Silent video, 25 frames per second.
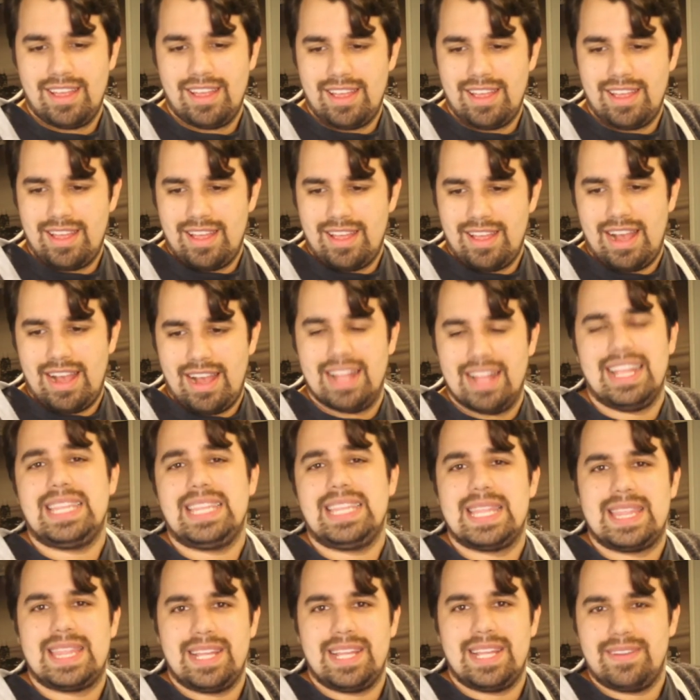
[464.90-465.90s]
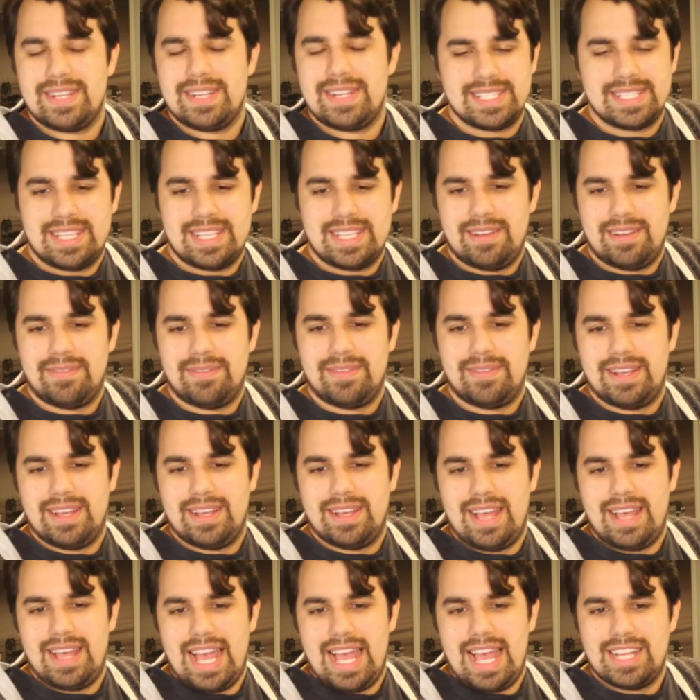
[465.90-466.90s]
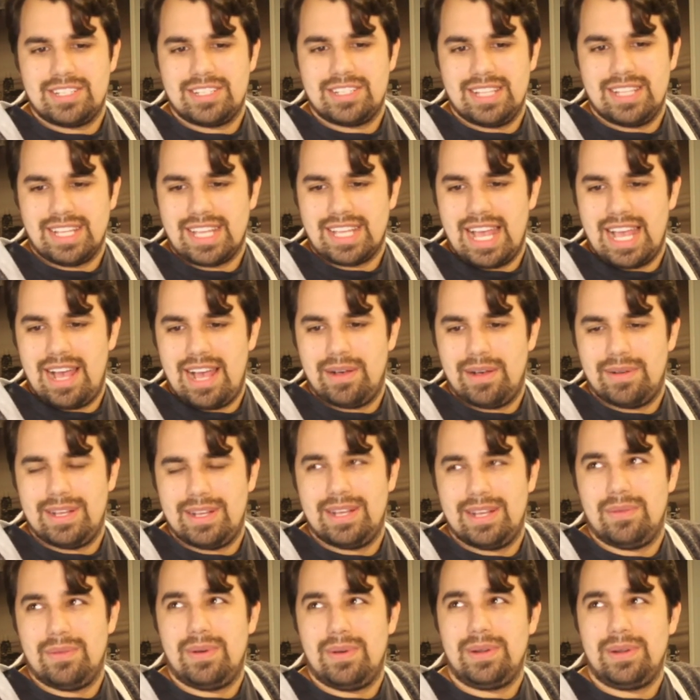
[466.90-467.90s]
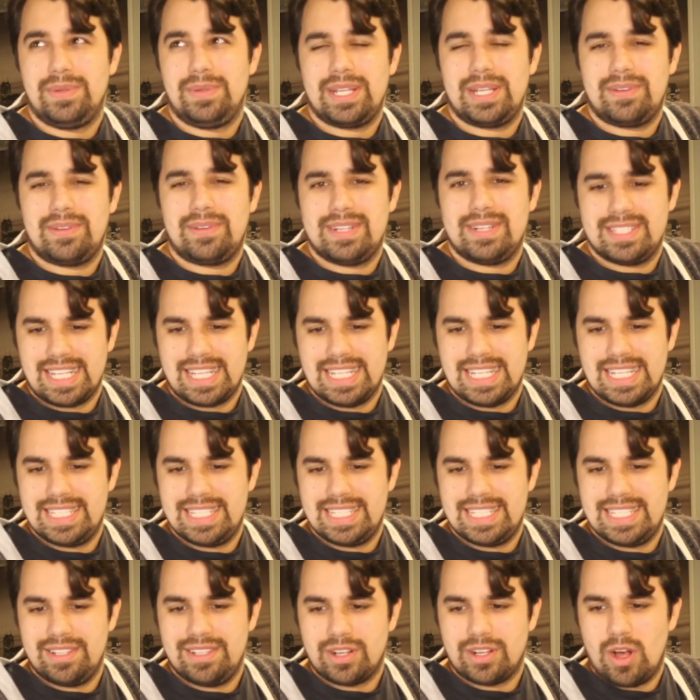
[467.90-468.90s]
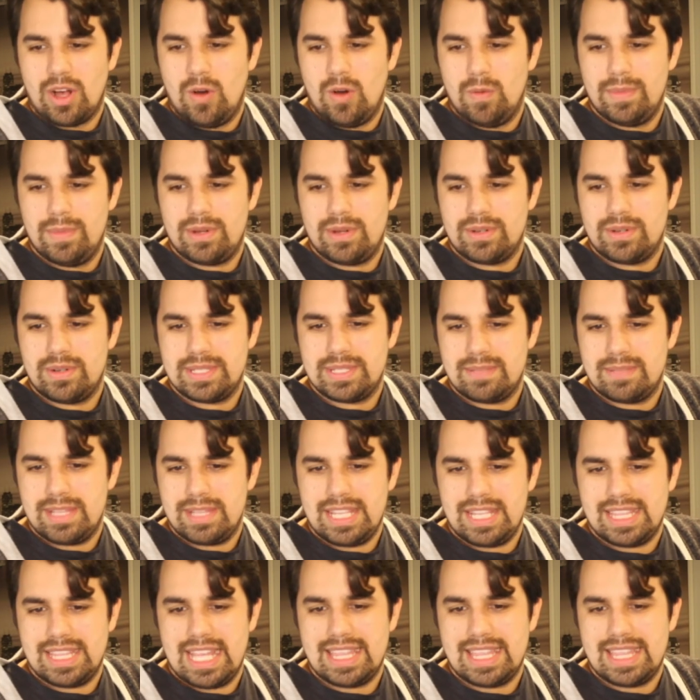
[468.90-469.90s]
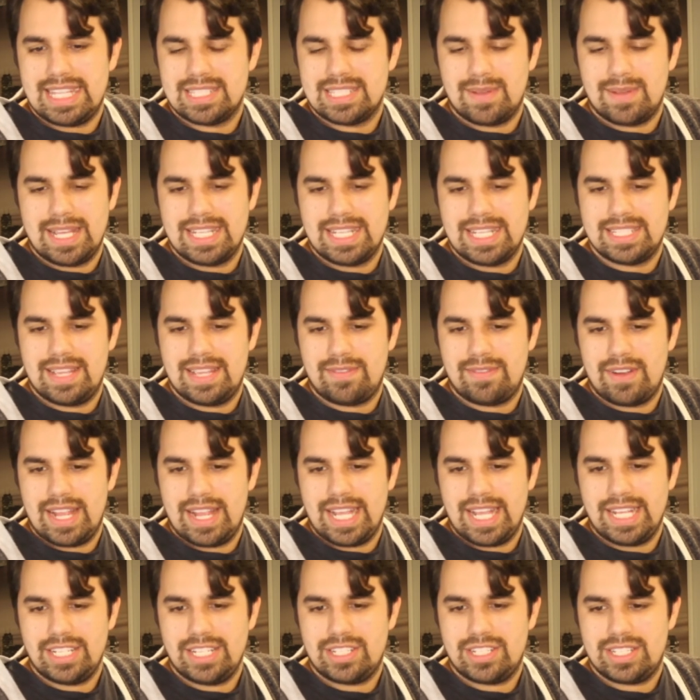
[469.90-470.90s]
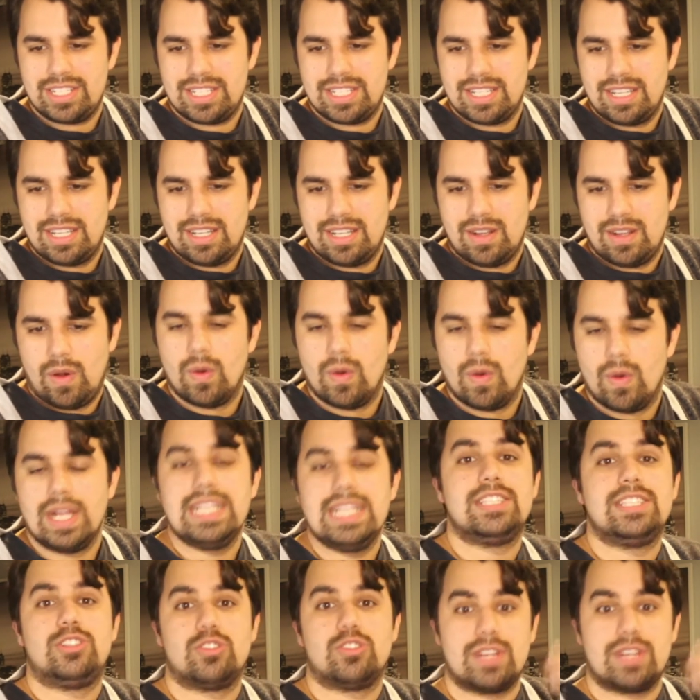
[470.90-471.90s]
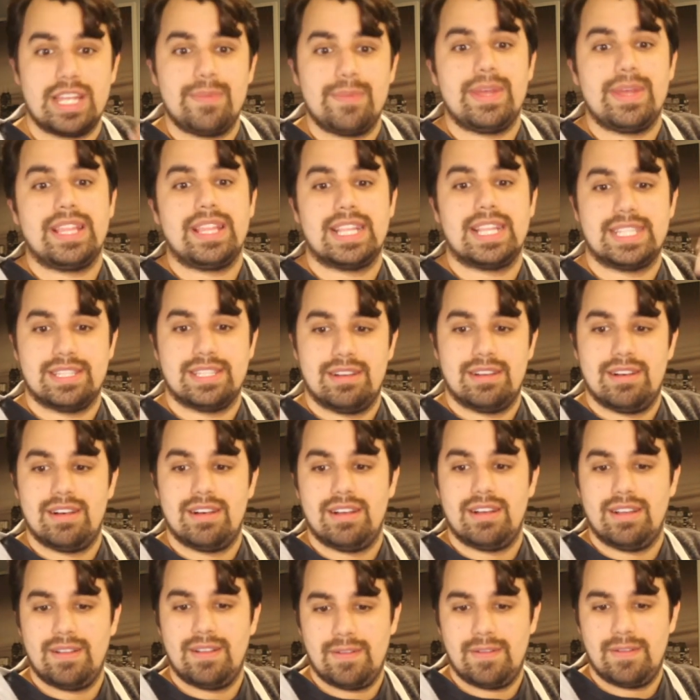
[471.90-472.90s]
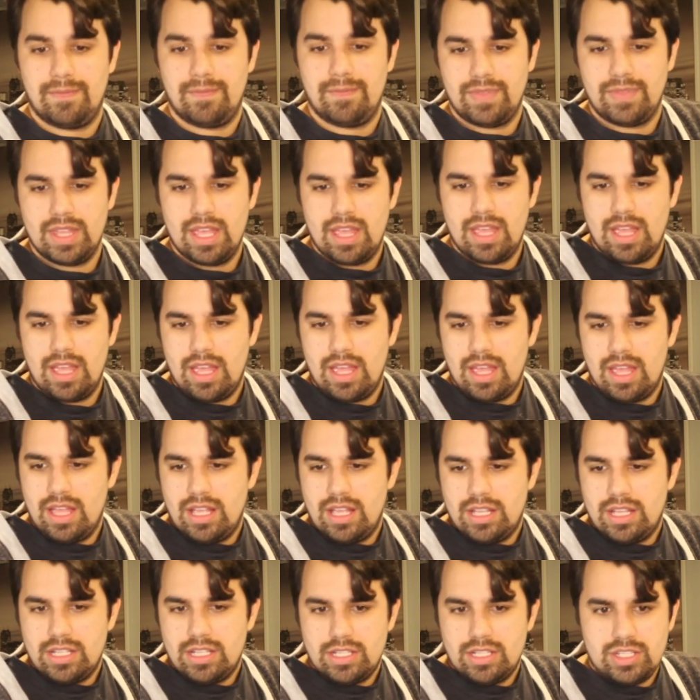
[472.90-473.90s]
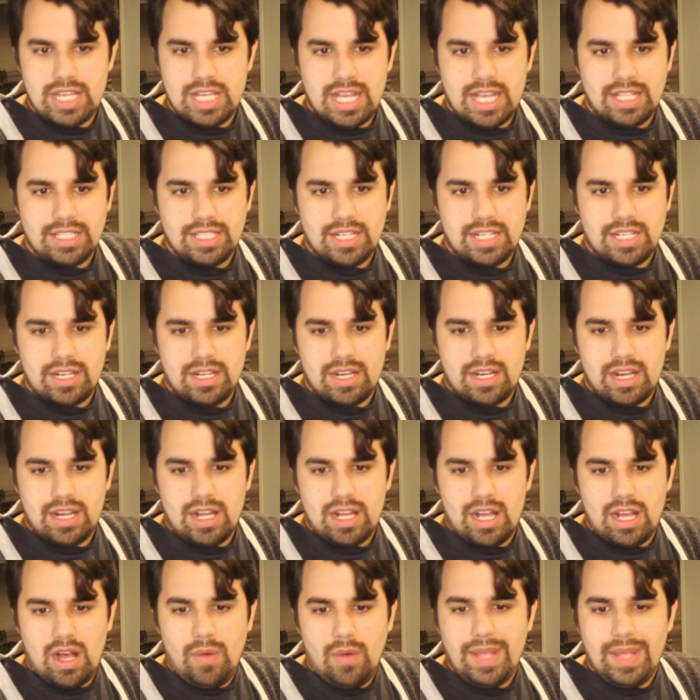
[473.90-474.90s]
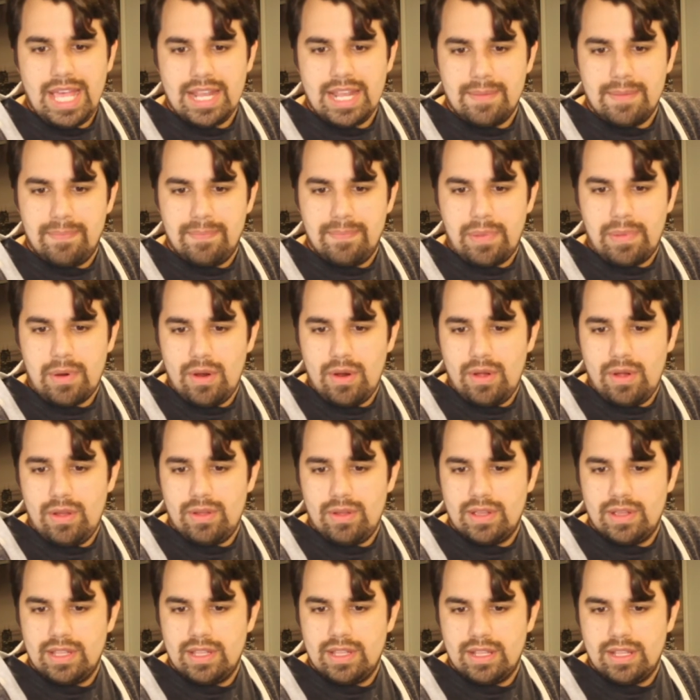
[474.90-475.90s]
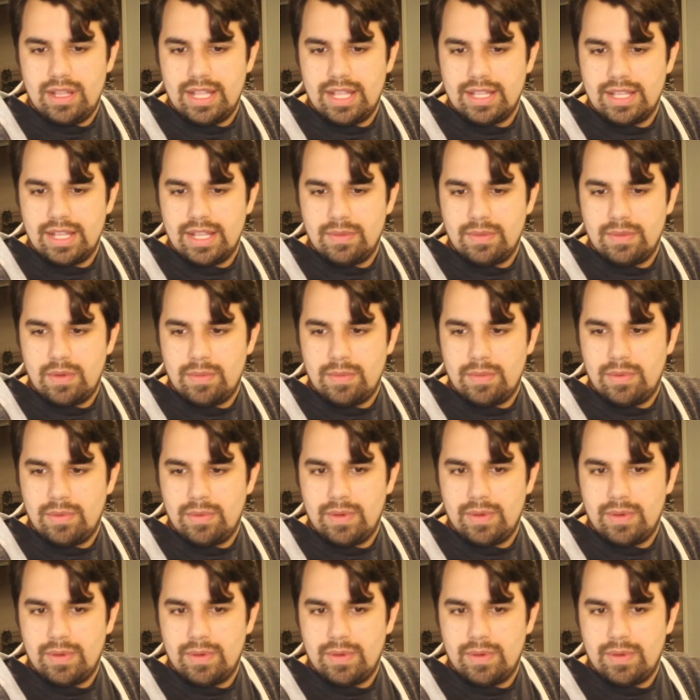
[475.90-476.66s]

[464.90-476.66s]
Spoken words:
I like the theories of Ash, like how one theory is like he's still in a coma or something like that. That's why he's never aged. Or he's dreaming this all. Shelter. Oh, he had a pearl at one point.